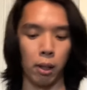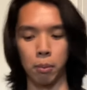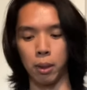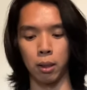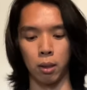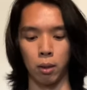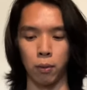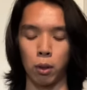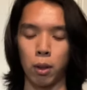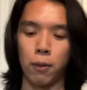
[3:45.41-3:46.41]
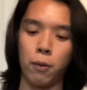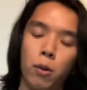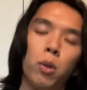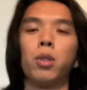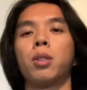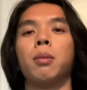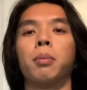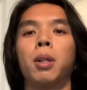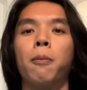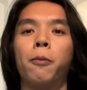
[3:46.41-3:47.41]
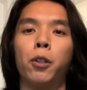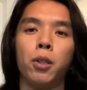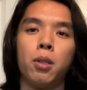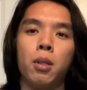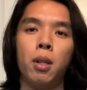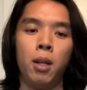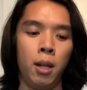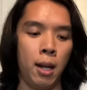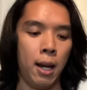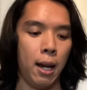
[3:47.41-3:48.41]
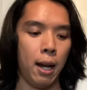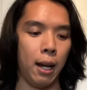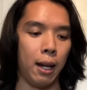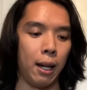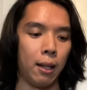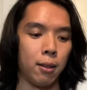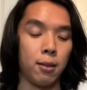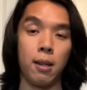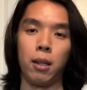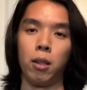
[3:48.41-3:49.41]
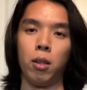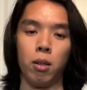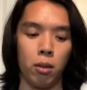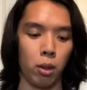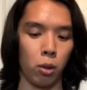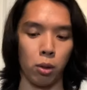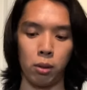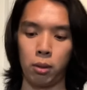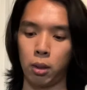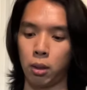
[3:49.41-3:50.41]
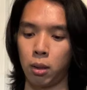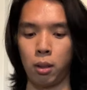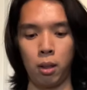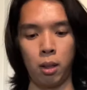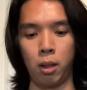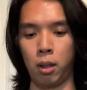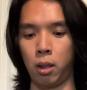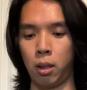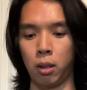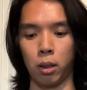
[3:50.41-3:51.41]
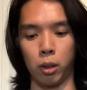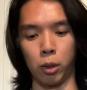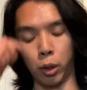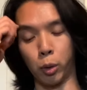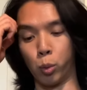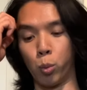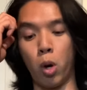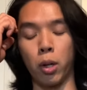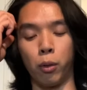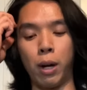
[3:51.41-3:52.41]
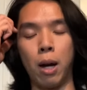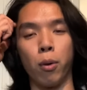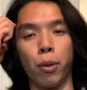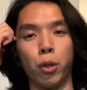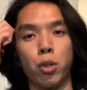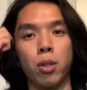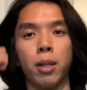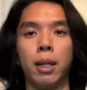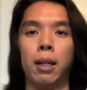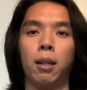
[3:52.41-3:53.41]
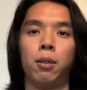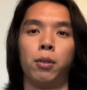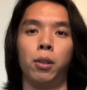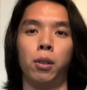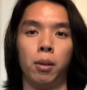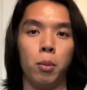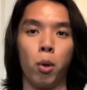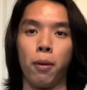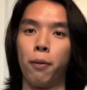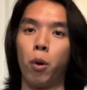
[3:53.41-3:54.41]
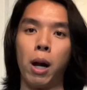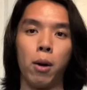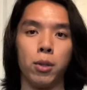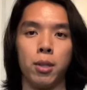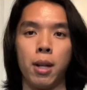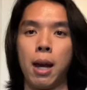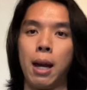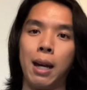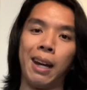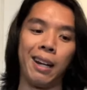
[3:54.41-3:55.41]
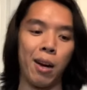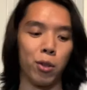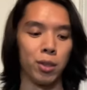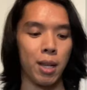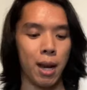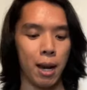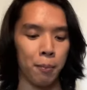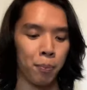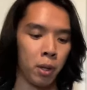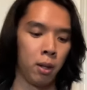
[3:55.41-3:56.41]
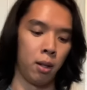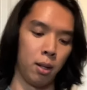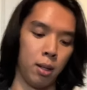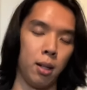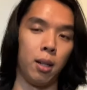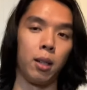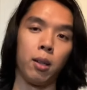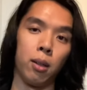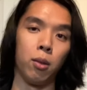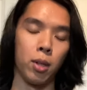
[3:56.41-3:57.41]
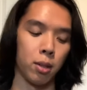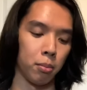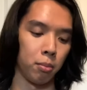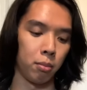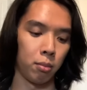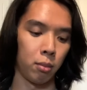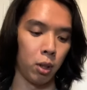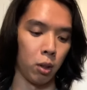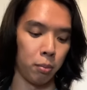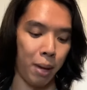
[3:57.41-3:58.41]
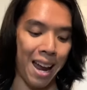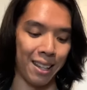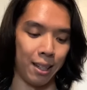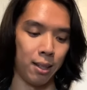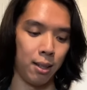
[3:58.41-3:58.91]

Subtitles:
But, you know, if you're looking for some comfort, and say, you know, you're walking around with your sling for more than 4 hours a day, 8 hours a day, and you want some, you know, padding,